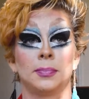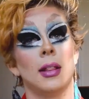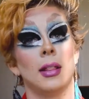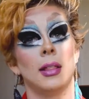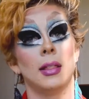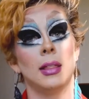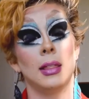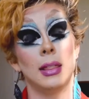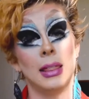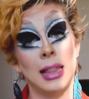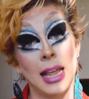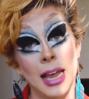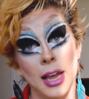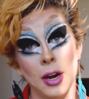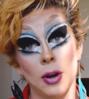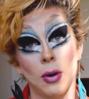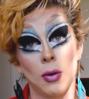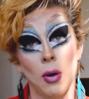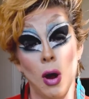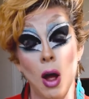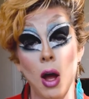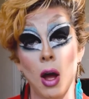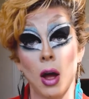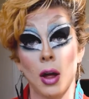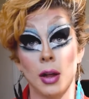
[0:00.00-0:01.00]

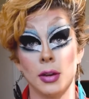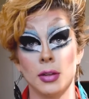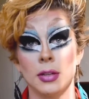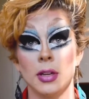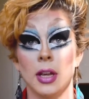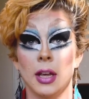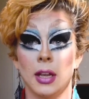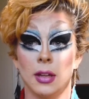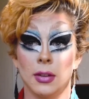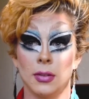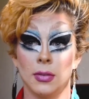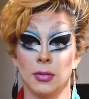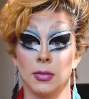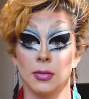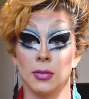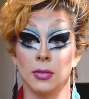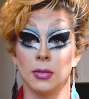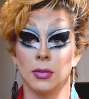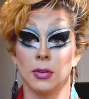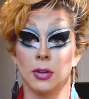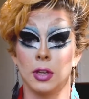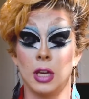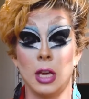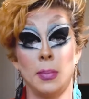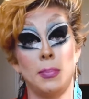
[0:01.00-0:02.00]
Later on, in
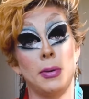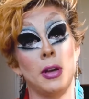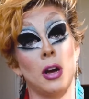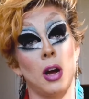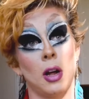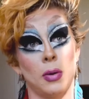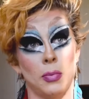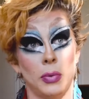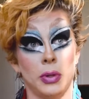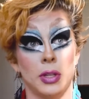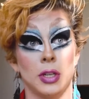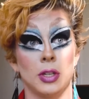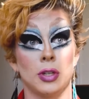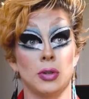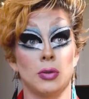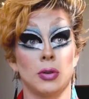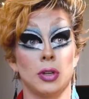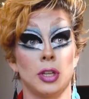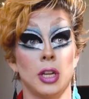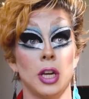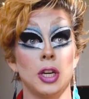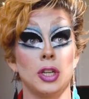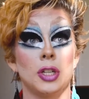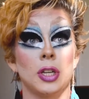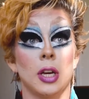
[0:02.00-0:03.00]
keeping on with this
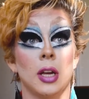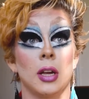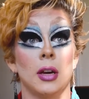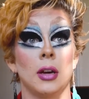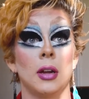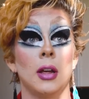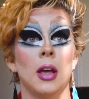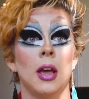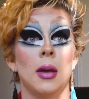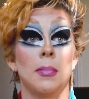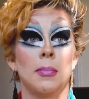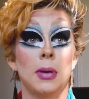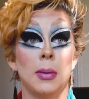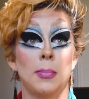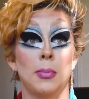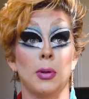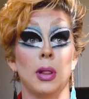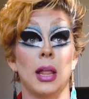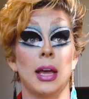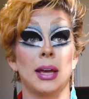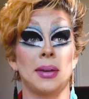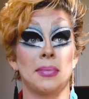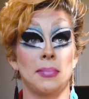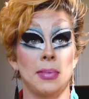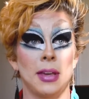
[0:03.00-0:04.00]
tradition, people
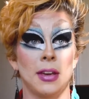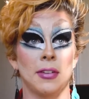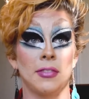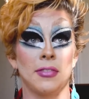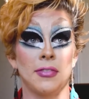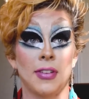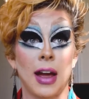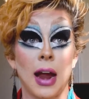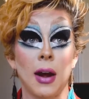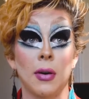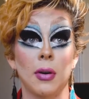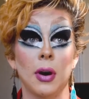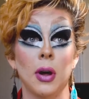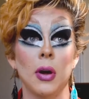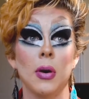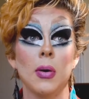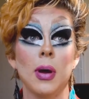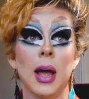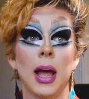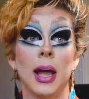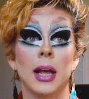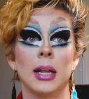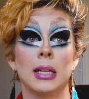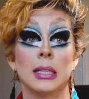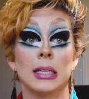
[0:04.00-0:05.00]
like Mia Farrow
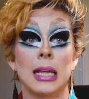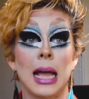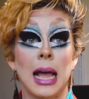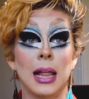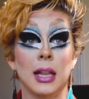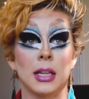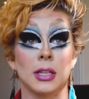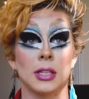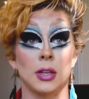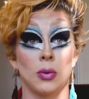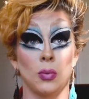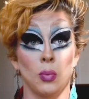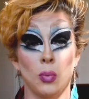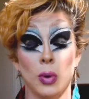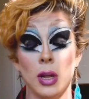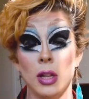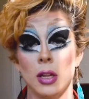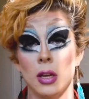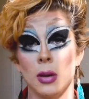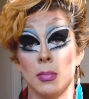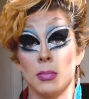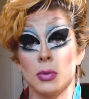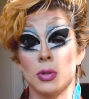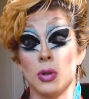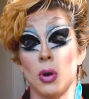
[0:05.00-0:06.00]
and Allison
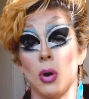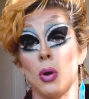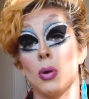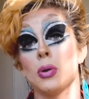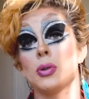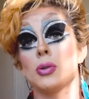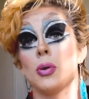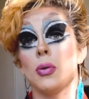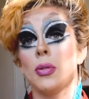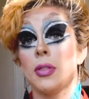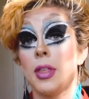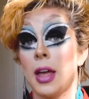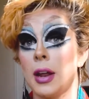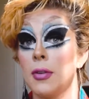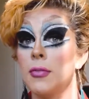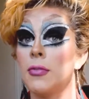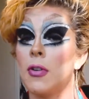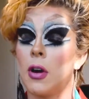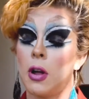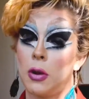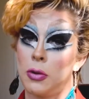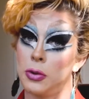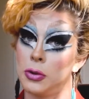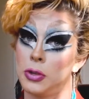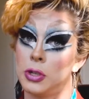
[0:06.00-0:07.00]
Williams also then
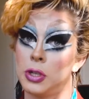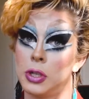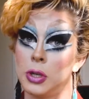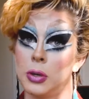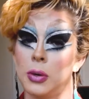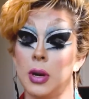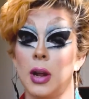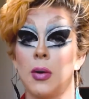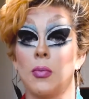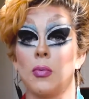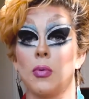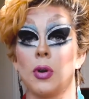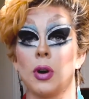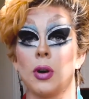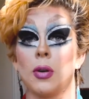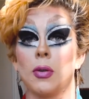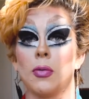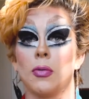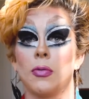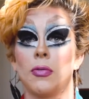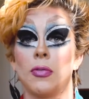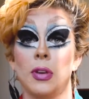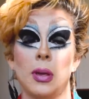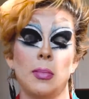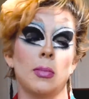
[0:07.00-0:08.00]
followed suit and
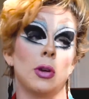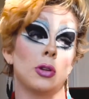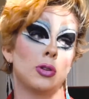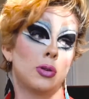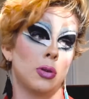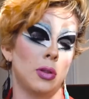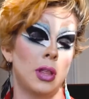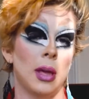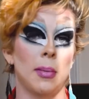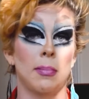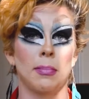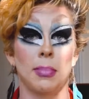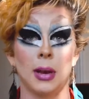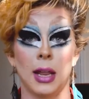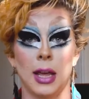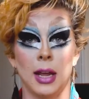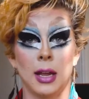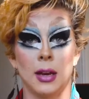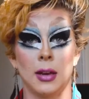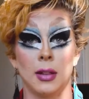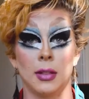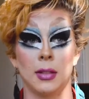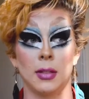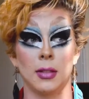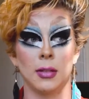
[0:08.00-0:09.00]
were females who then
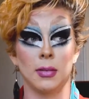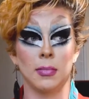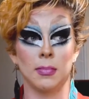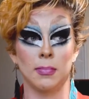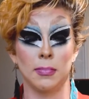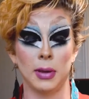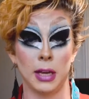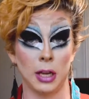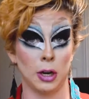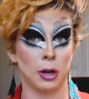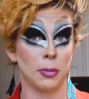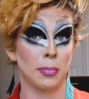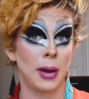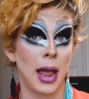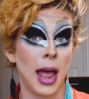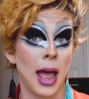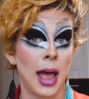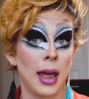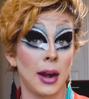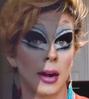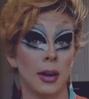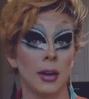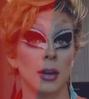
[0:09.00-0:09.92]
played Peter Pan.